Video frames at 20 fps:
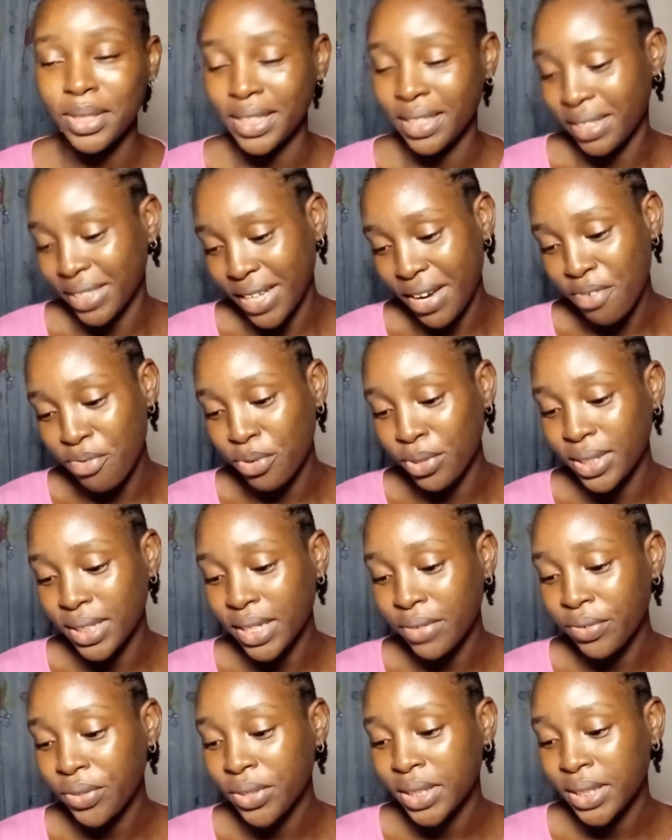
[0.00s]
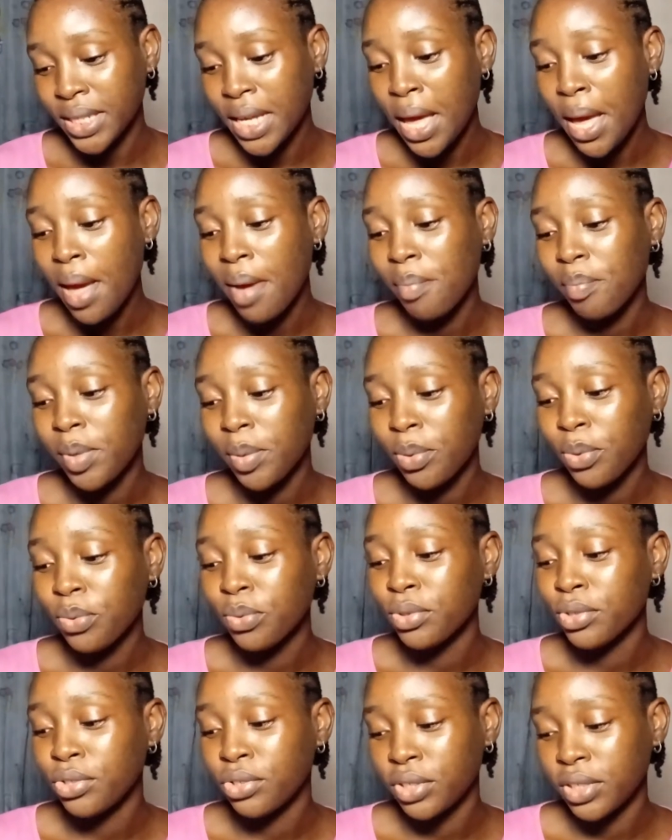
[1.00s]
what I, I wrote. I wrote, people
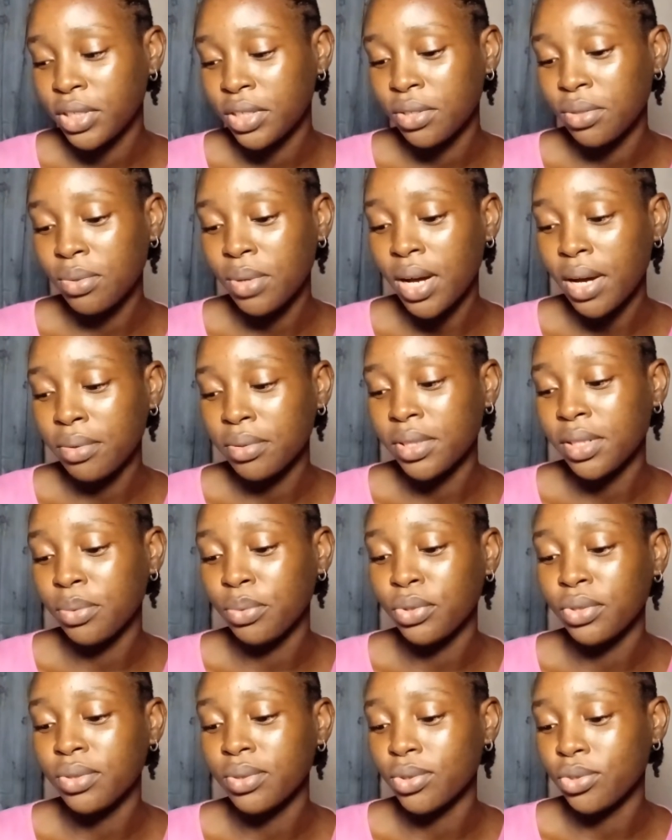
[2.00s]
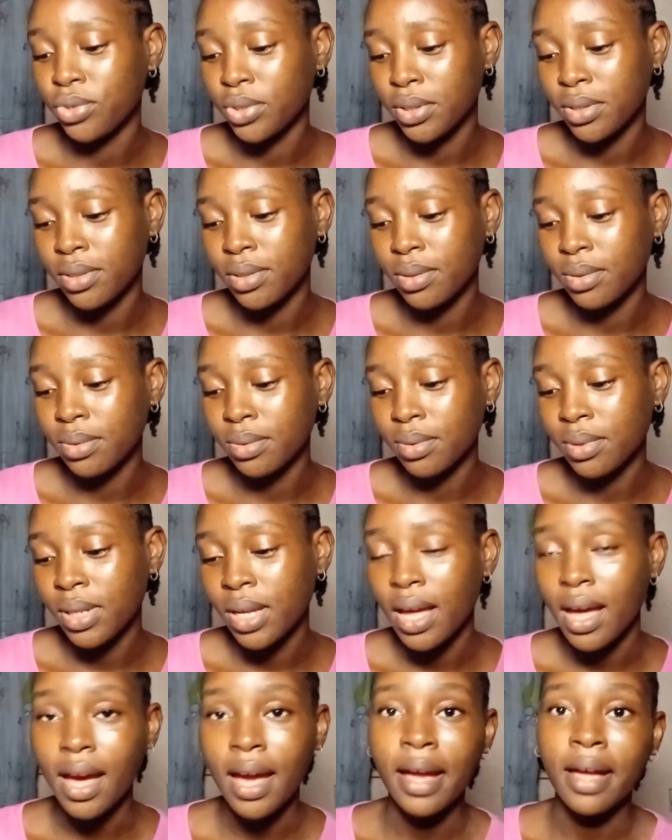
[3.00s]
will treat you how they want to treat you.
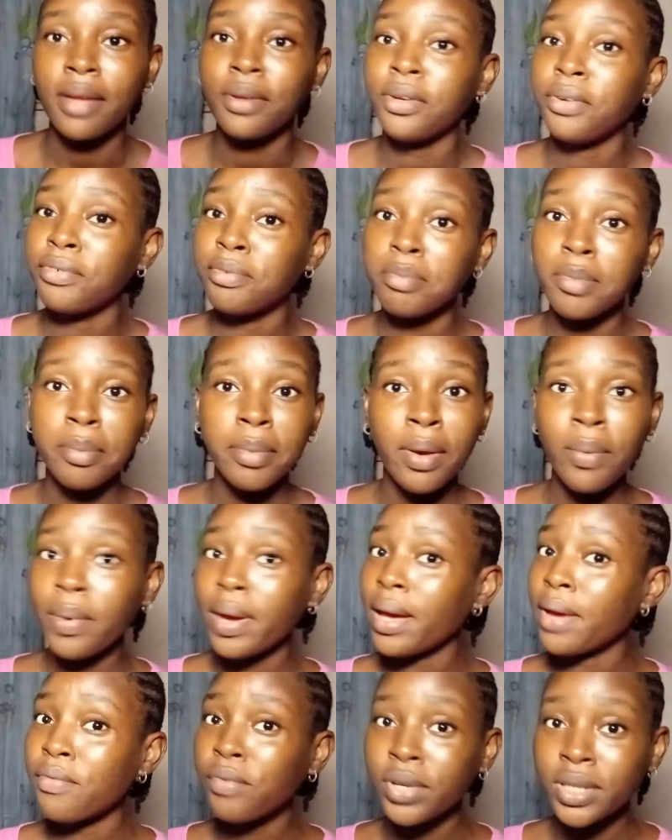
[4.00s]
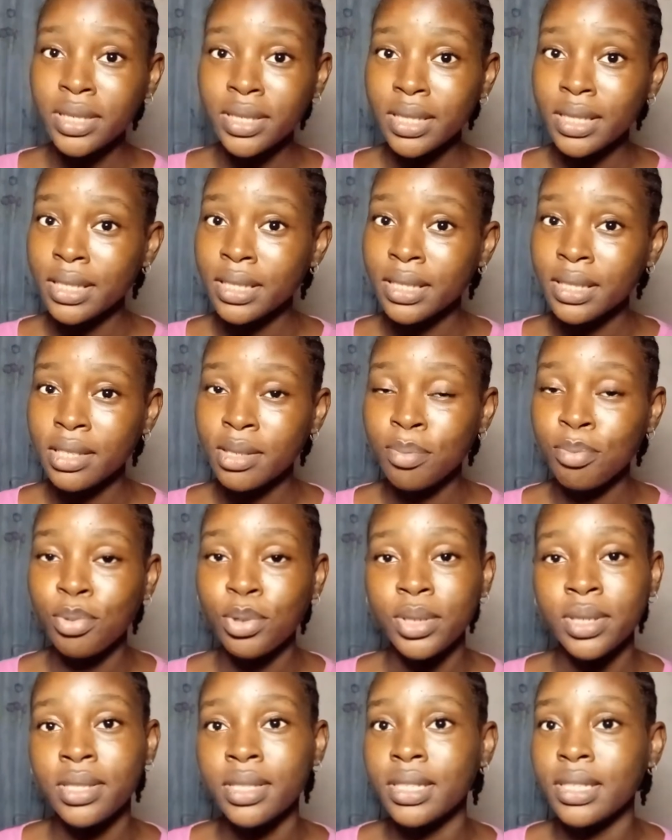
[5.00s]
I cannot remember why I wrote this,
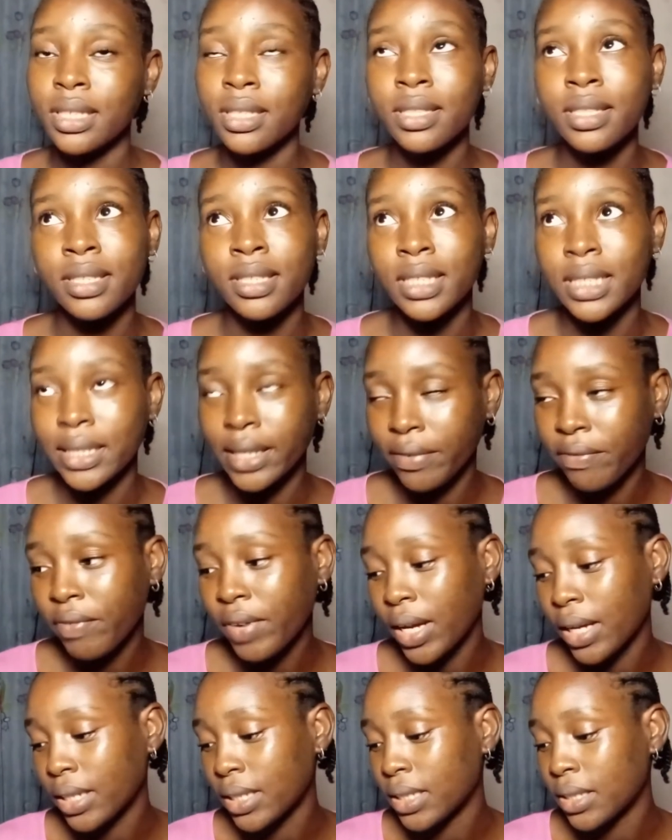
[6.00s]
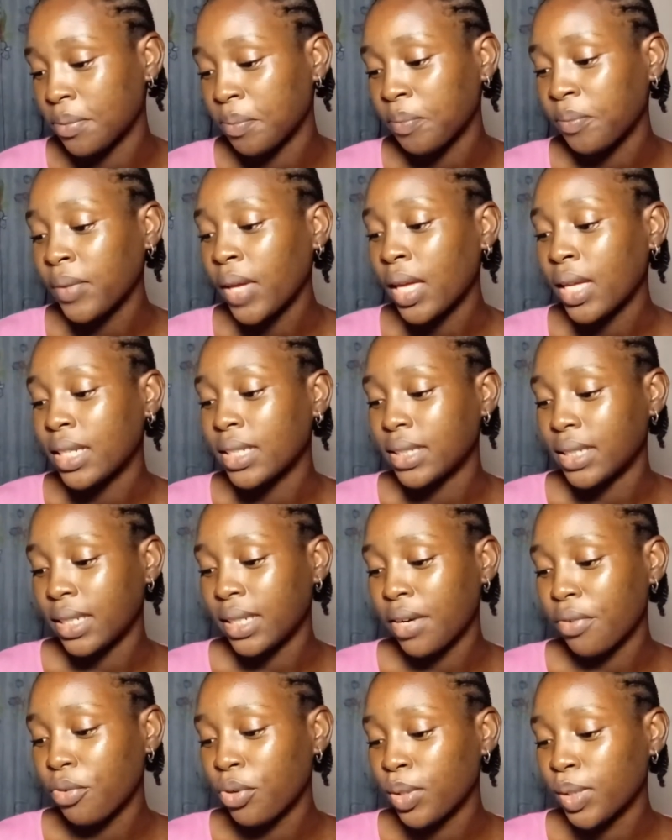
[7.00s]
but it's a fact.
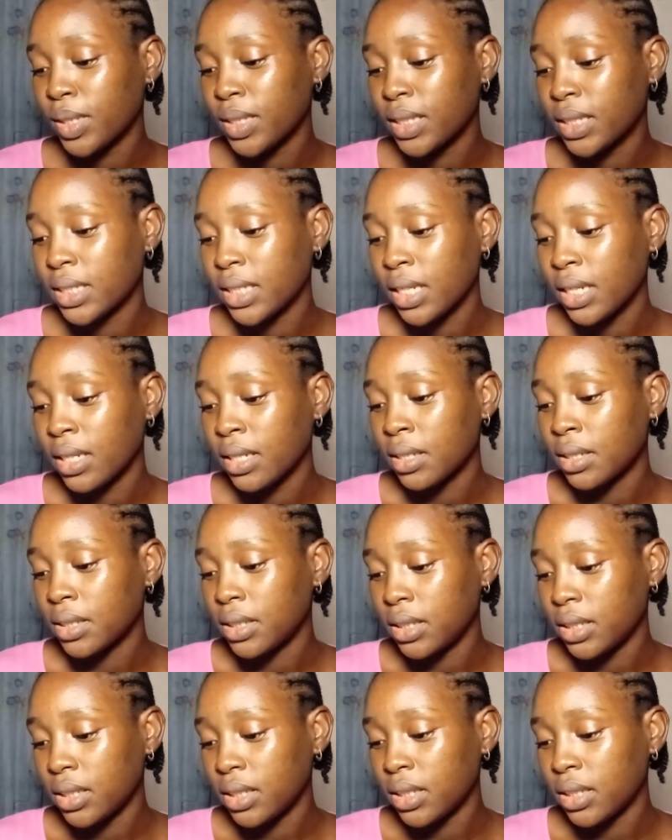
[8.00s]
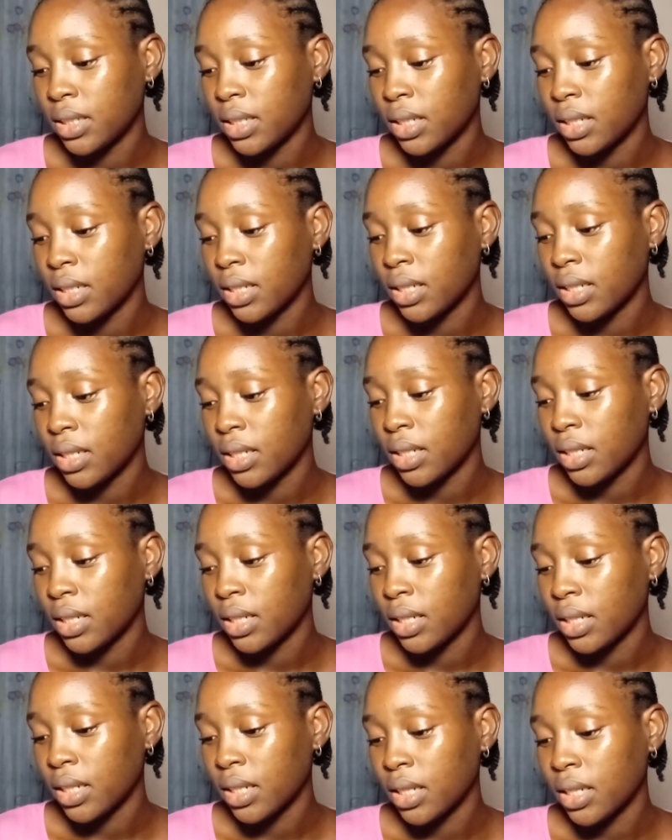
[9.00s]
Then I wrote, the
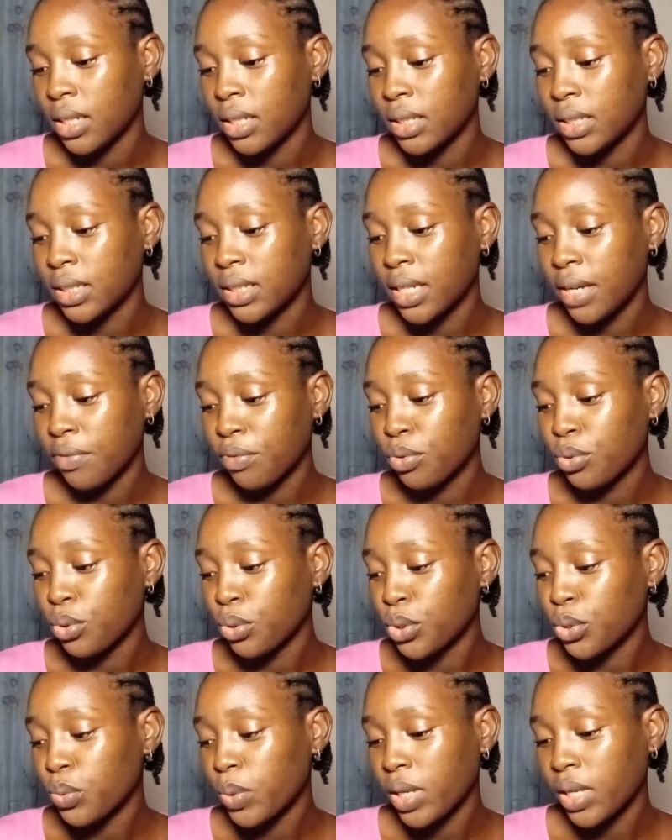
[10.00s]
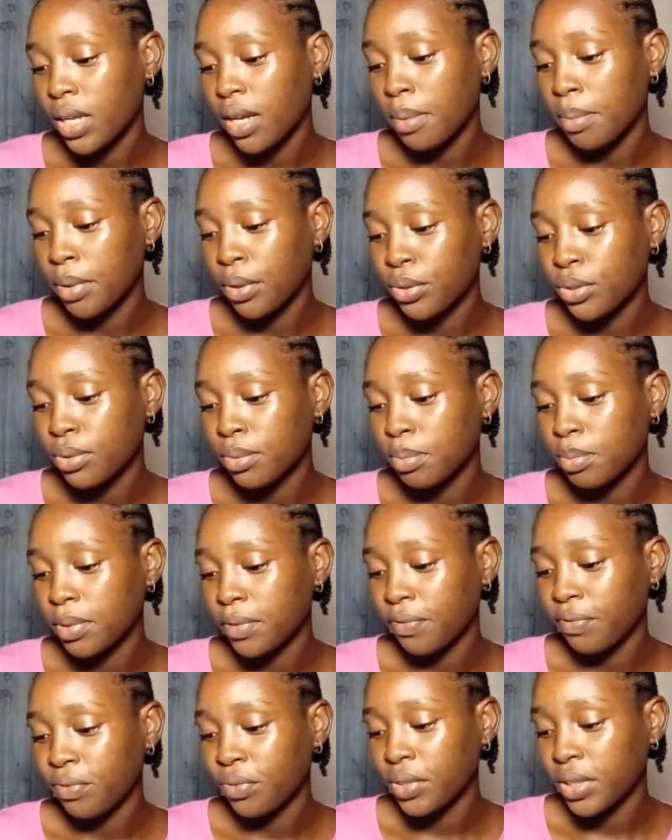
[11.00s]
the devil knows when you're about to
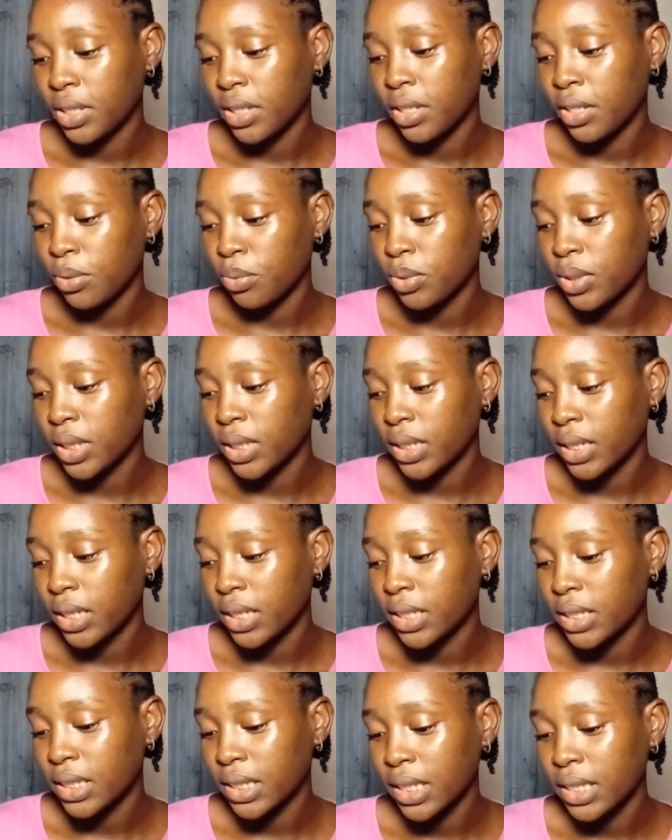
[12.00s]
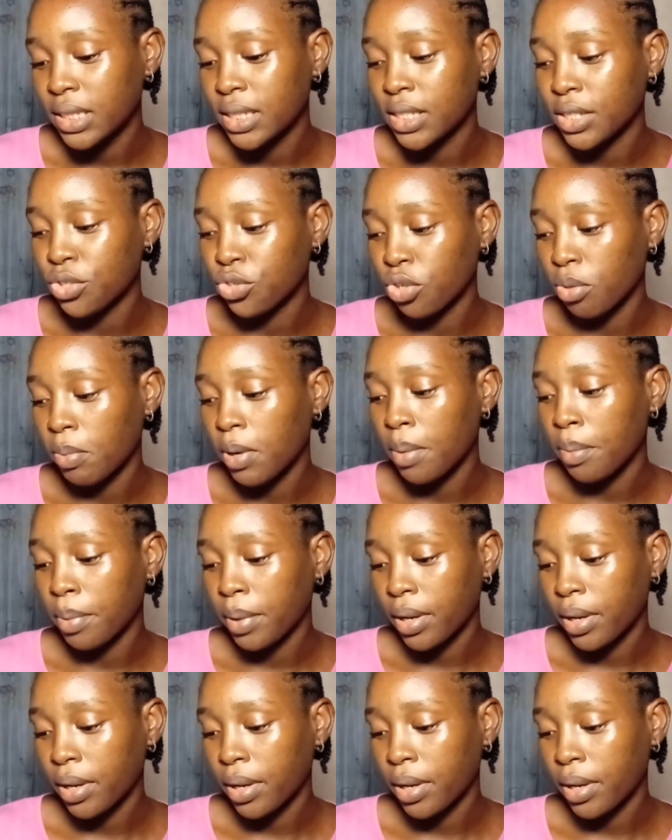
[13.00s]
be fully healed, and then he sends the trauma